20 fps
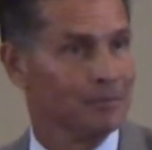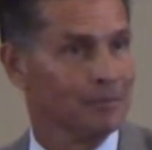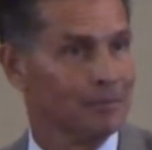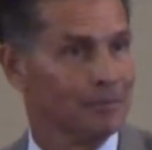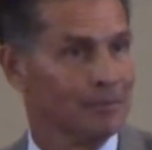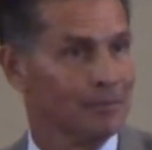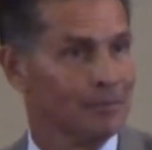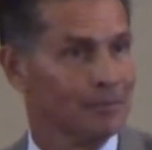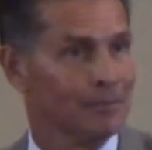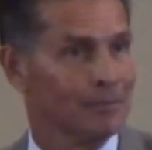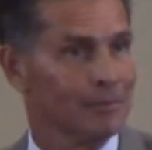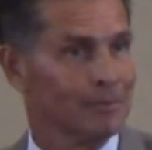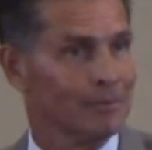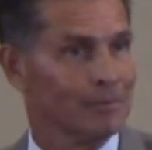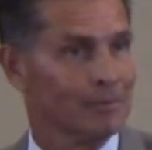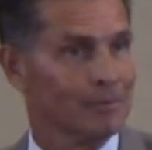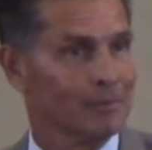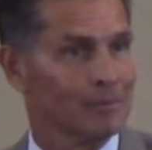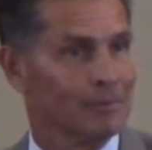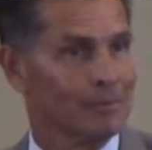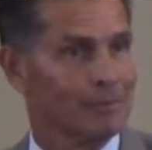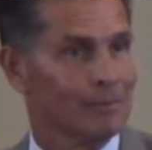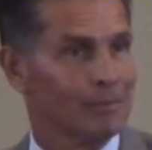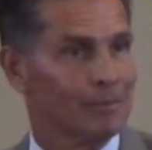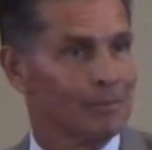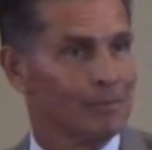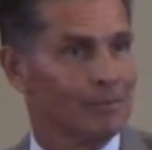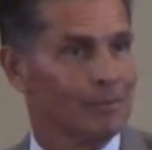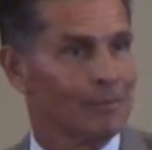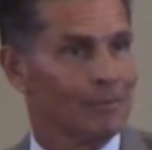
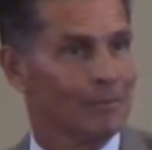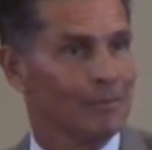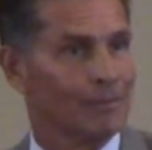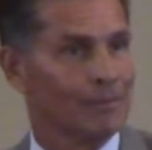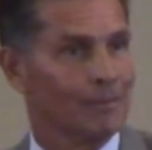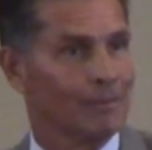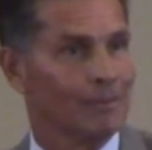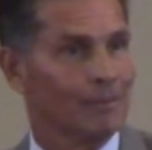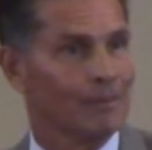Nobody speaks.